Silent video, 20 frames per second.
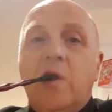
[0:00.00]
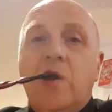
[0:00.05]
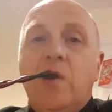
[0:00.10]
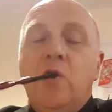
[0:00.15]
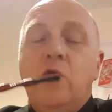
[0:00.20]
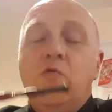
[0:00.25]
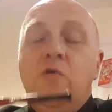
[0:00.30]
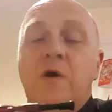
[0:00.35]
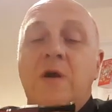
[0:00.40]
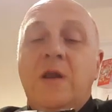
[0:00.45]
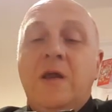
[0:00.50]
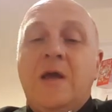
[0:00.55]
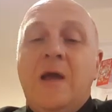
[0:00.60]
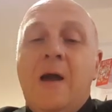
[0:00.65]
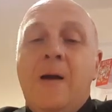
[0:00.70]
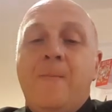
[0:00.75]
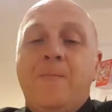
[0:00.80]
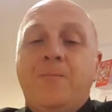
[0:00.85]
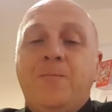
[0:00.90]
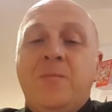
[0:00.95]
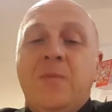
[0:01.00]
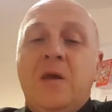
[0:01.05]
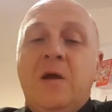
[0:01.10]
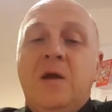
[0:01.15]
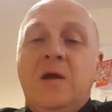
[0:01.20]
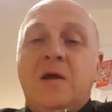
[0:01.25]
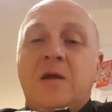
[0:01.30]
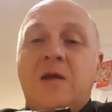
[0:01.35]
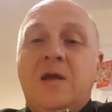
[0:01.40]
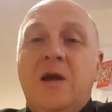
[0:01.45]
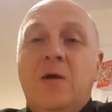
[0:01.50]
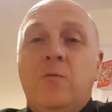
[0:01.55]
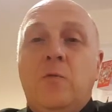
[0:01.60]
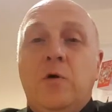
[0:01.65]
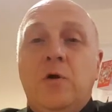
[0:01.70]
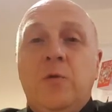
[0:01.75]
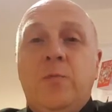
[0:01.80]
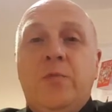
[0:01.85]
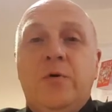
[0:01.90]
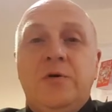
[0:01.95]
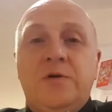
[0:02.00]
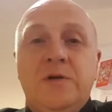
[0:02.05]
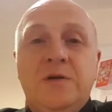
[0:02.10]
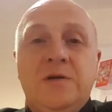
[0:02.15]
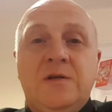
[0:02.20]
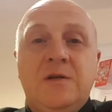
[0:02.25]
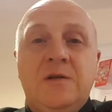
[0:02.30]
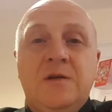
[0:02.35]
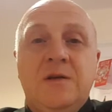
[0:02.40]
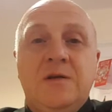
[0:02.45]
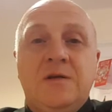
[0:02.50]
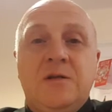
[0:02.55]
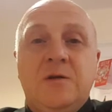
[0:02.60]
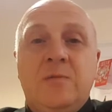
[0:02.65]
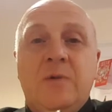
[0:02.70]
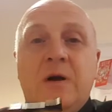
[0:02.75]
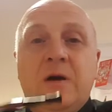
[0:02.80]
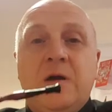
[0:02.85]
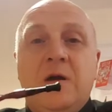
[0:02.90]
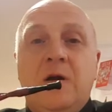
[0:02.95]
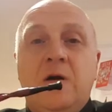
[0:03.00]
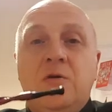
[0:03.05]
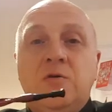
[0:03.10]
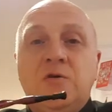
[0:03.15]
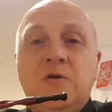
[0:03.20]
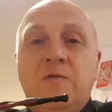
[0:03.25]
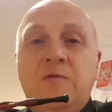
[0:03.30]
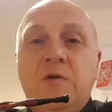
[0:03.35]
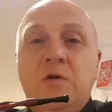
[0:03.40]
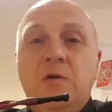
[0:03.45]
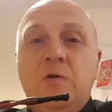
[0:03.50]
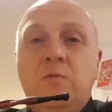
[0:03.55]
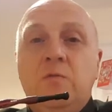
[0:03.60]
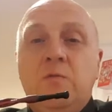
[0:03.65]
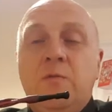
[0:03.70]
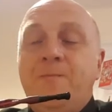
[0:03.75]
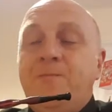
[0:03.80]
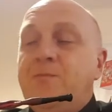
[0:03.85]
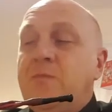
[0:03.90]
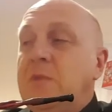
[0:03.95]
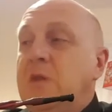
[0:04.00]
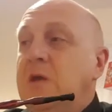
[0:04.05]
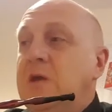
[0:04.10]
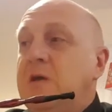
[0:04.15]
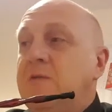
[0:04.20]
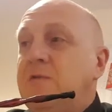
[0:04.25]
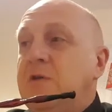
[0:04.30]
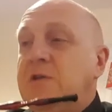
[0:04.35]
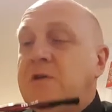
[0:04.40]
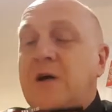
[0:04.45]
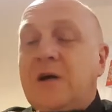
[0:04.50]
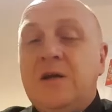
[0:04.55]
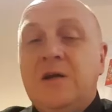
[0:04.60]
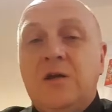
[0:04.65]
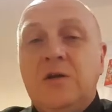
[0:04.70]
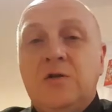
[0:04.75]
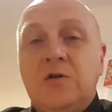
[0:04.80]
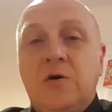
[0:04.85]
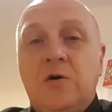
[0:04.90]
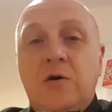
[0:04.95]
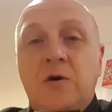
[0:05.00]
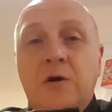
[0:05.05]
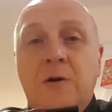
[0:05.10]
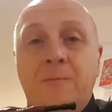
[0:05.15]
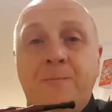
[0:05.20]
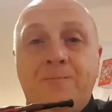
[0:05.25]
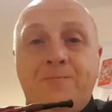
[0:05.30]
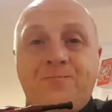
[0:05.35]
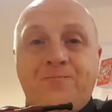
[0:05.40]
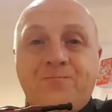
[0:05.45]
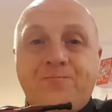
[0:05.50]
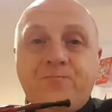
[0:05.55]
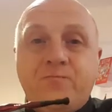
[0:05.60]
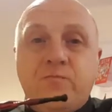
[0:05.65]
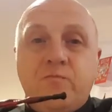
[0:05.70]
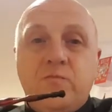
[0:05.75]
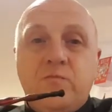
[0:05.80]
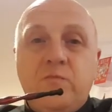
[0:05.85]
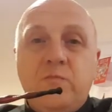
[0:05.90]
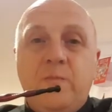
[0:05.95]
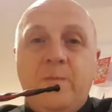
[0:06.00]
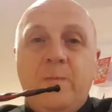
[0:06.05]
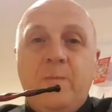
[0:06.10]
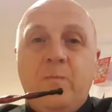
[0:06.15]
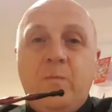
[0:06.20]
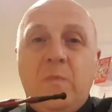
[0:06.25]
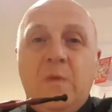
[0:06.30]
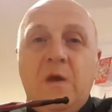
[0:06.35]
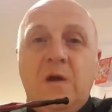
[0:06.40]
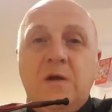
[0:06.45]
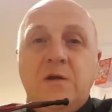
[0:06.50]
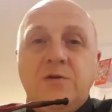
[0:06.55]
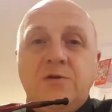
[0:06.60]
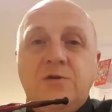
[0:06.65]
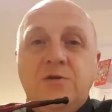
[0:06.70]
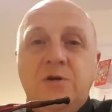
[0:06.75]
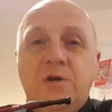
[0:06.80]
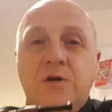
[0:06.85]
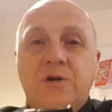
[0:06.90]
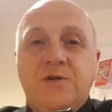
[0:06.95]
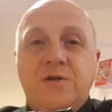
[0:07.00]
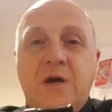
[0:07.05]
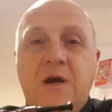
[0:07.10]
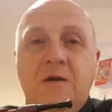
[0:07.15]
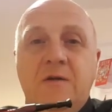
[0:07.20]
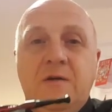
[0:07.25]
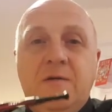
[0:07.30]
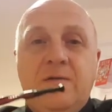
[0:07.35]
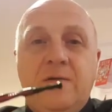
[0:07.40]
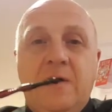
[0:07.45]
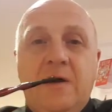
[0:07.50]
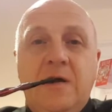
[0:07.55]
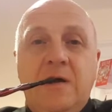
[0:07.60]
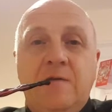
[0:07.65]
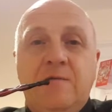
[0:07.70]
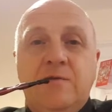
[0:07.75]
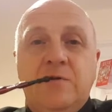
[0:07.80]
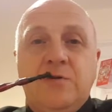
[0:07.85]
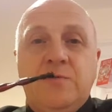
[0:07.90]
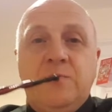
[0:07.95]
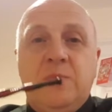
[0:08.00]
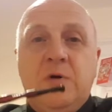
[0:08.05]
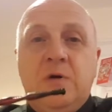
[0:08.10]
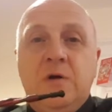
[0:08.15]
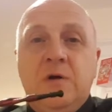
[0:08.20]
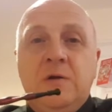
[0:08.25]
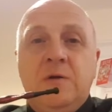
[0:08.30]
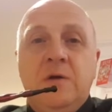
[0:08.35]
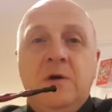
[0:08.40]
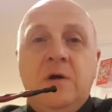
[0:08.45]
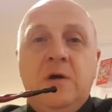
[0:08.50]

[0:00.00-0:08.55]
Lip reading: You really get what you put into these tobaccos if you take your time, search out the flavours by